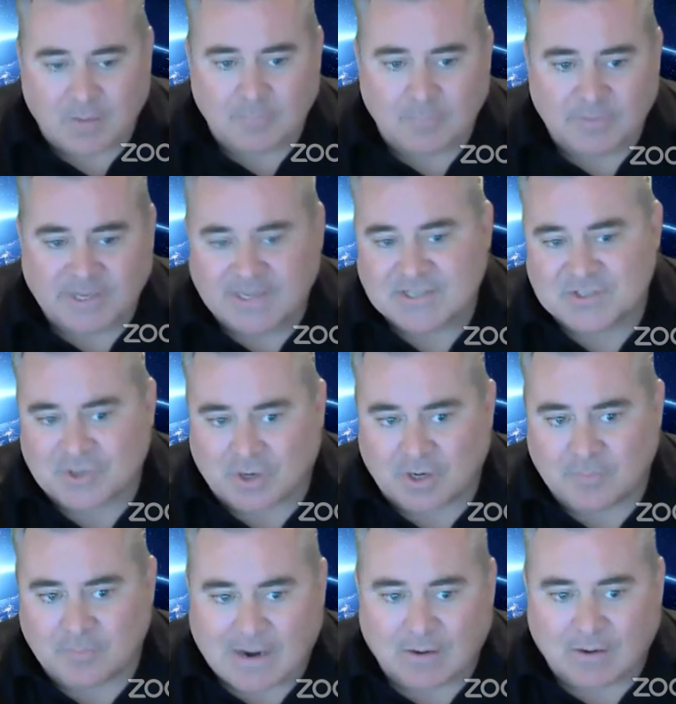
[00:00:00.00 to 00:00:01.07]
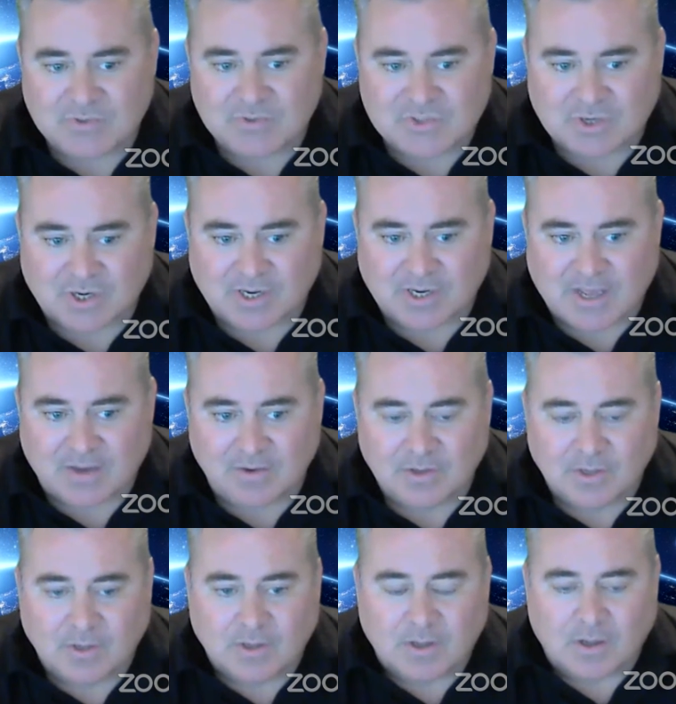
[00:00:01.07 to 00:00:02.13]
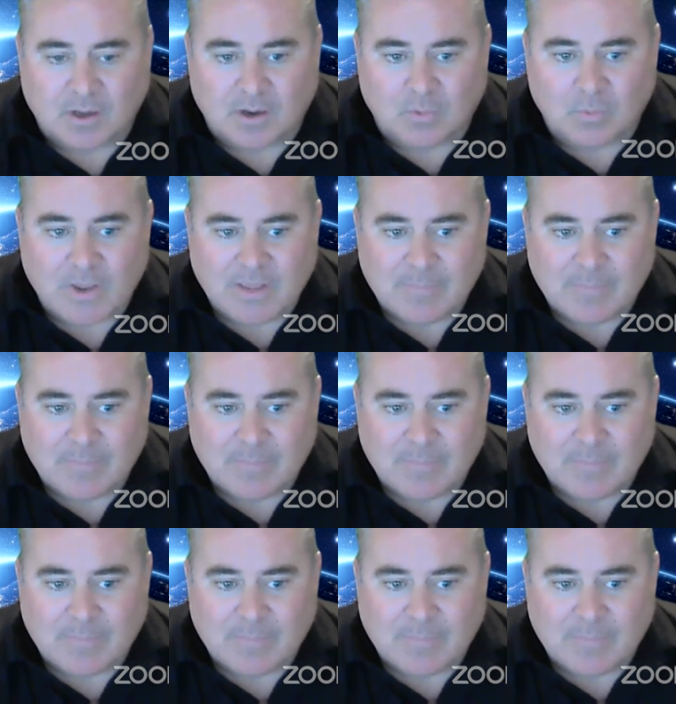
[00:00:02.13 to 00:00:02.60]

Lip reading: Getting started. Byron started out way